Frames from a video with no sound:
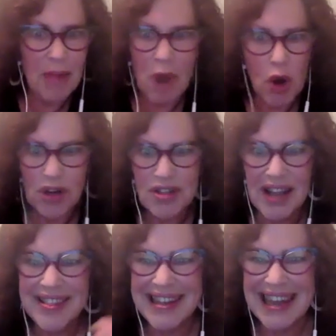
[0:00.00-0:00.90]
motors
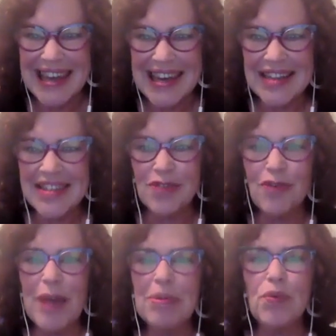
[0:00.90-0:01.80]
like the idiots in
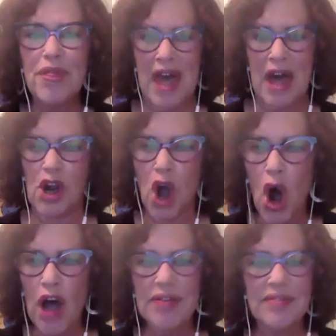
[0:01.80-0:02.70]
Rebel Without a
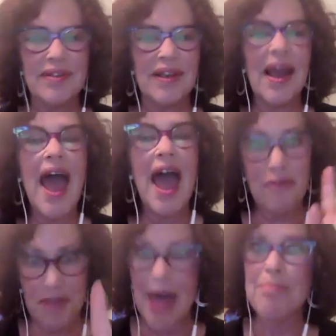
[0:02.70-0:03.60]
Cause, and
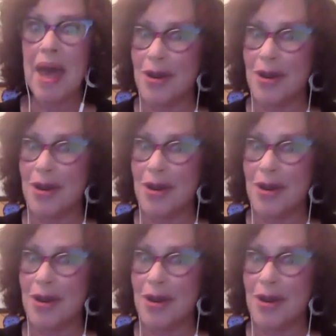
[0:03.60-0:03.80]
for that matter,